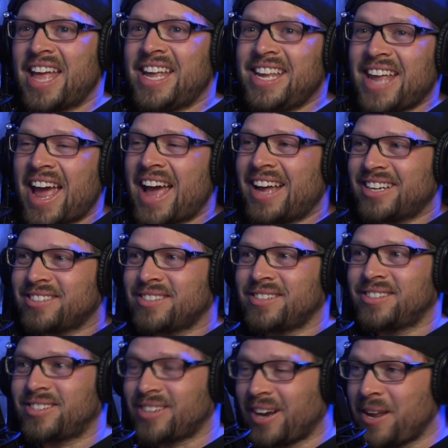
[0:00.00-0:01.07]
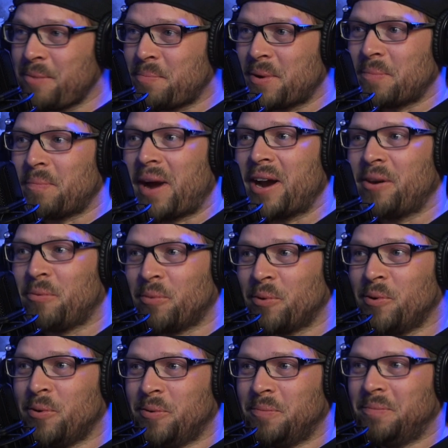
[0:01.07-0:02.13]
He asked to sleep in my
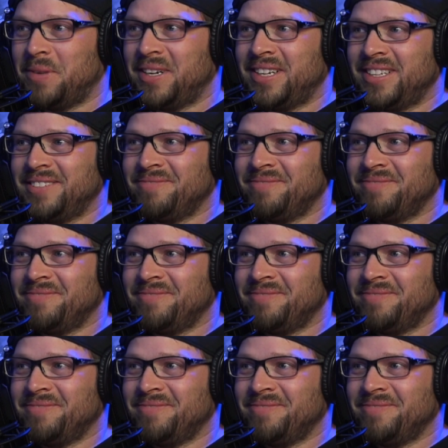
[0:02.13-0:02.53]
room